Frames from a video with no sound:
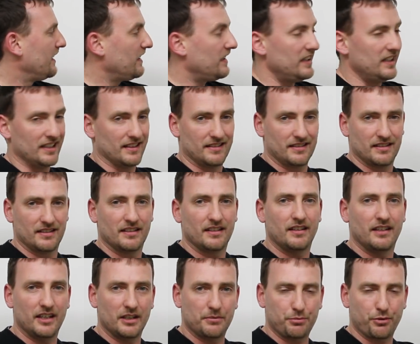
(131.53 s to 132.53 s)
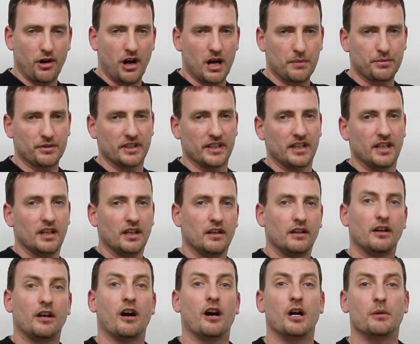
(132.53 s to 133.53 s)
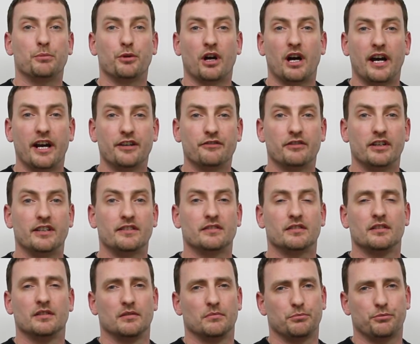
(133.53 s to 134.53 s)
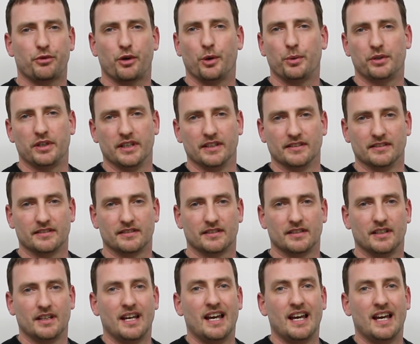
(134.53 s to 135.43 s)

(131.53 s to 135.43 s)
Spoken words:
Eat properly. Carbohydrates, proteins.